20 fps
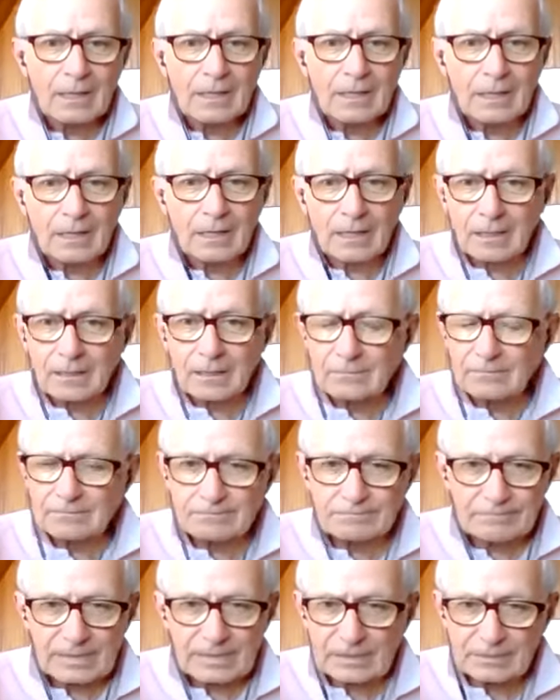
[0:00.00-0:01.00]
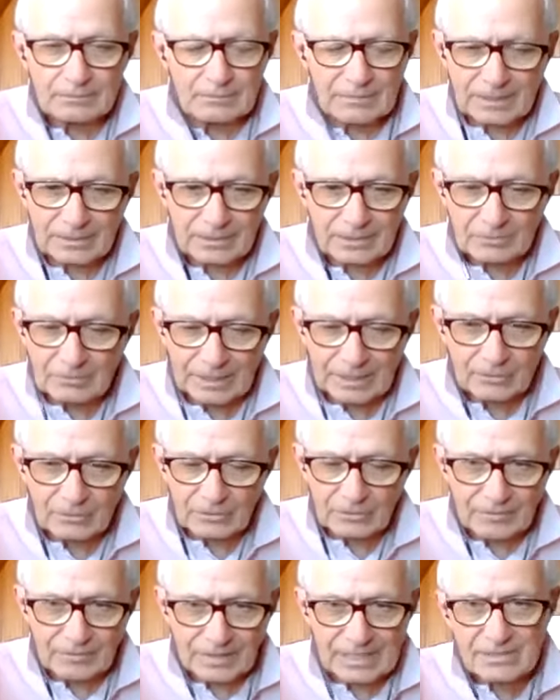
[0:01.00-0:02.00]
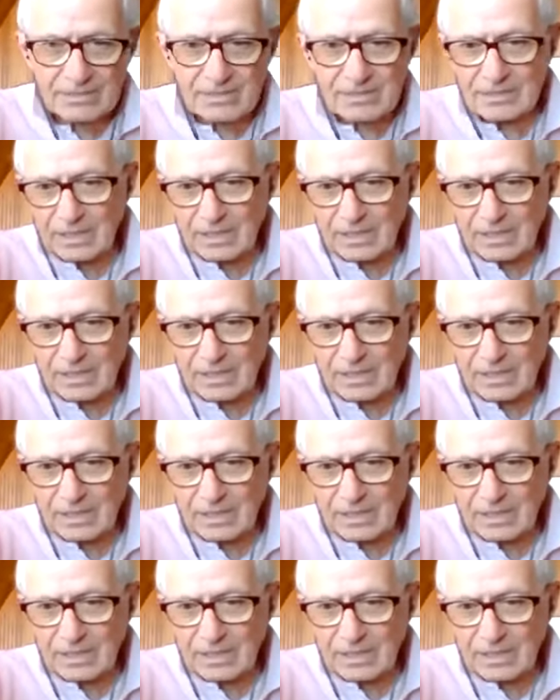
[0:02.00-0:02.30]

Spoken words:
the American Micro Devices.